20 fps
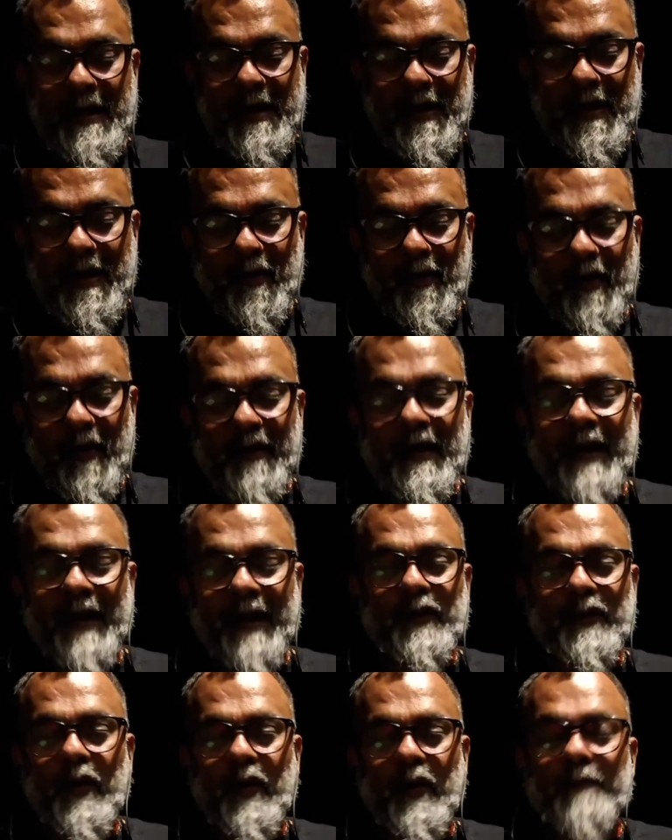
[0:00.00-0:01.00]
All right.
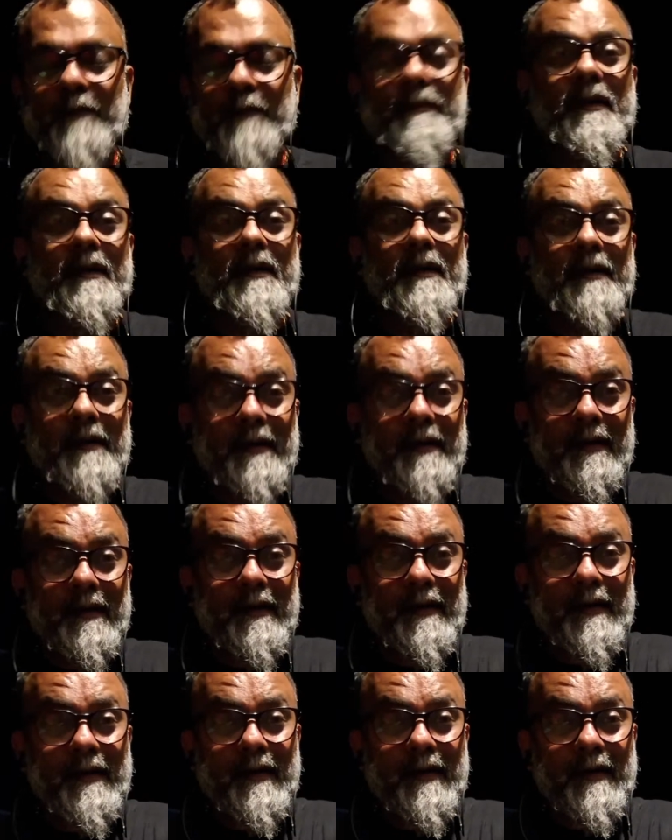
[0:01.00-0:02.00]
So
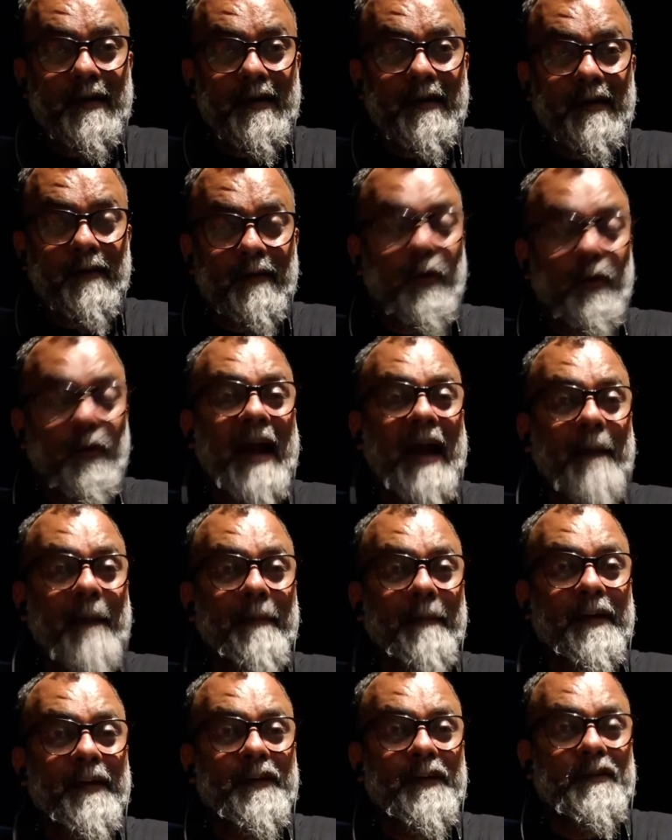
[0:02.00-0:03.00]
what
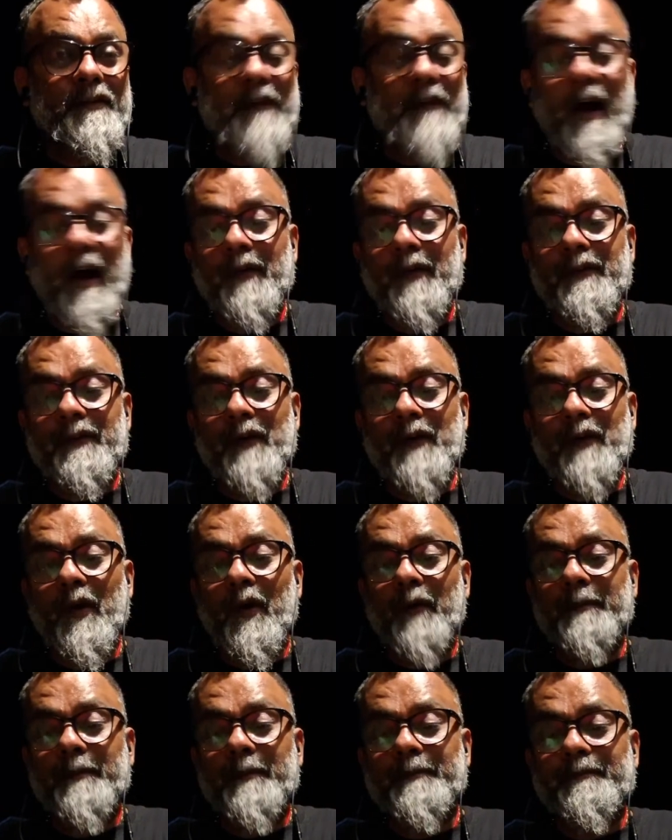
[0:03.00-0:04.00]
happens now?
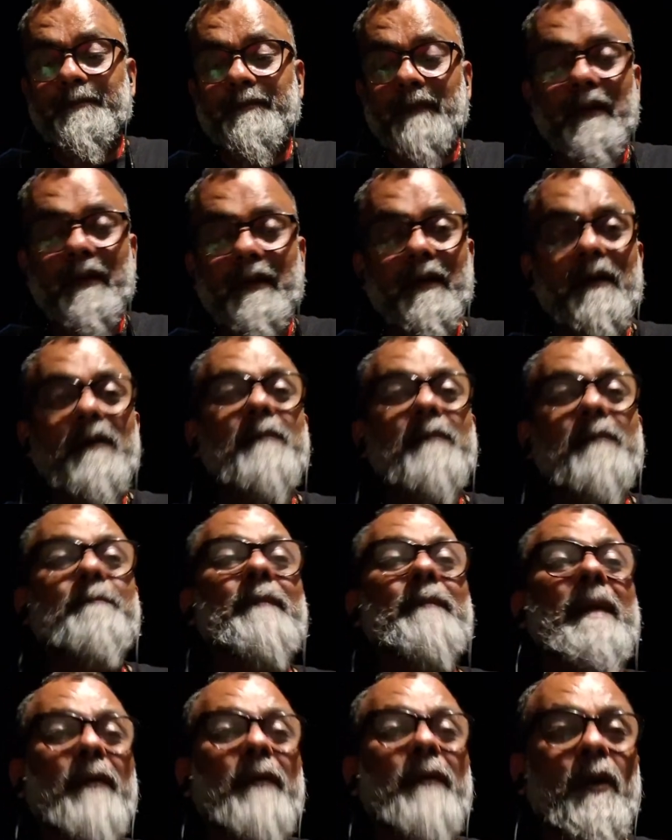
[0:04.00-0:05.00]
So
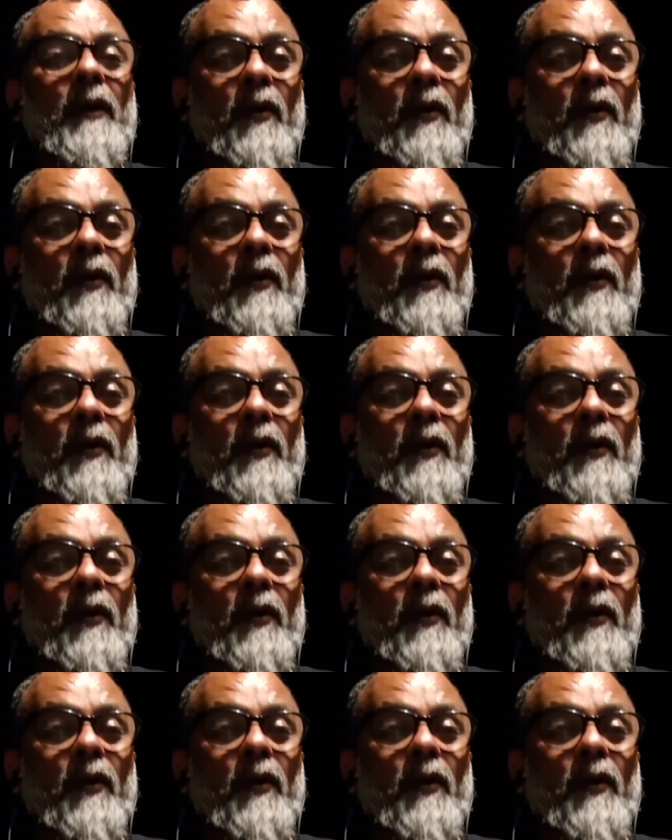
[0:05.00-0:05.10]
people who are